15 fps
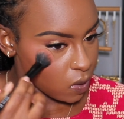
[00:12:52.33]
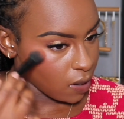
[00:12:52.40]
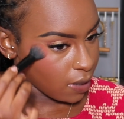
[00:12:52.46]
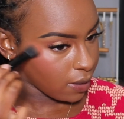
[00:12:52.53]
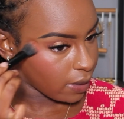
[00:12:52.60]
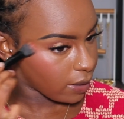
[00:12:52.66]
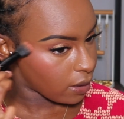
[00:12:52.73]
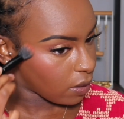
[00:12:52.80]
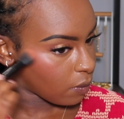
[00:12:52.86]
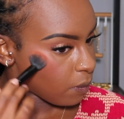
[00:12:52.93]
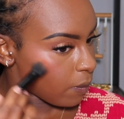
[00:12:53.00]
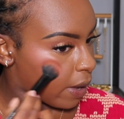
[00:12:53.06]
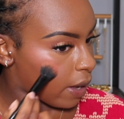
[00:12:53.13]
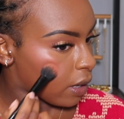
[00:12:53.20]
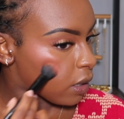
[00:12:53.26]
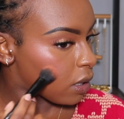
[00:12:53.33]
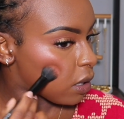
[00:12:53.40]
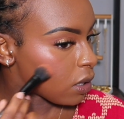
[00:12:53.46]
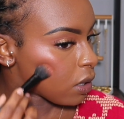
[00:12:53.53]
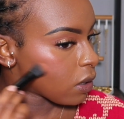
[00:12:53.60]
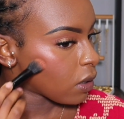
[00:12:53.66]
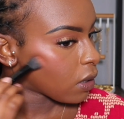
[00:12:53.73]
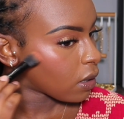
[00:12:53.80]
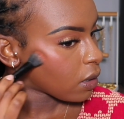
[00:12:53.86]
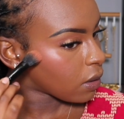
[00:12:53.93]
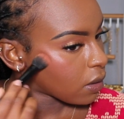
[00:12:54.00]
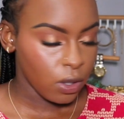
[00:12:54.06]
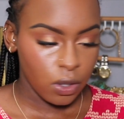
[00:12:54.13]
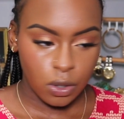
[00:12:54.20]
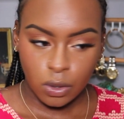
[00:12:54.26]
I like it back here.
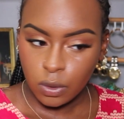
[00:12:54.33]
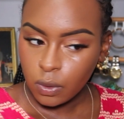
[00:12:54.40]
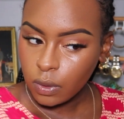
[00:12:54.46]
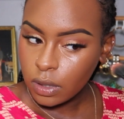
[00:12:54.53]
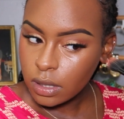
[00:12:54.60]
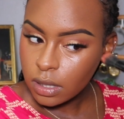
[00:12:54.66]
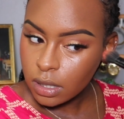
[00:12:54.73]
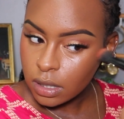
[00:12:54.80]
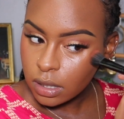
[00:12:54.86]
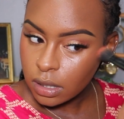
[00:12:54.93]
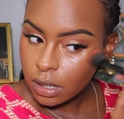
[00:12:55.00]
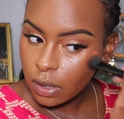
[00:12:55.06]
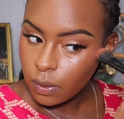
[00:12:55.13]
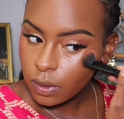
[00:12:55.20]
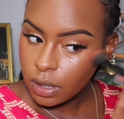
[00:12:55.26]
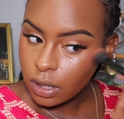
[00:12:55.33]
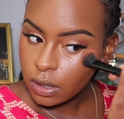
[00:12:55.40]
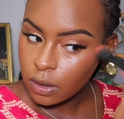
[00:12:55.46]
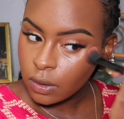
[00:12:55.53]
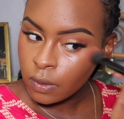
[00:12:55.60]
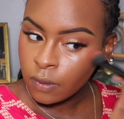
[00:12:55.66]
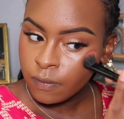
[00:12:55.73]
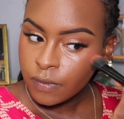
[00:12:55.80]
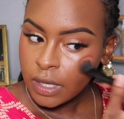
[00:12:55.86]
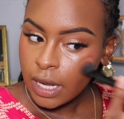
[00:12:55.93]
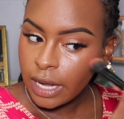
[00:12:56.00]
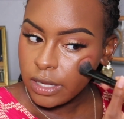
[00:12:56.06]
Ooh, this looks so cute.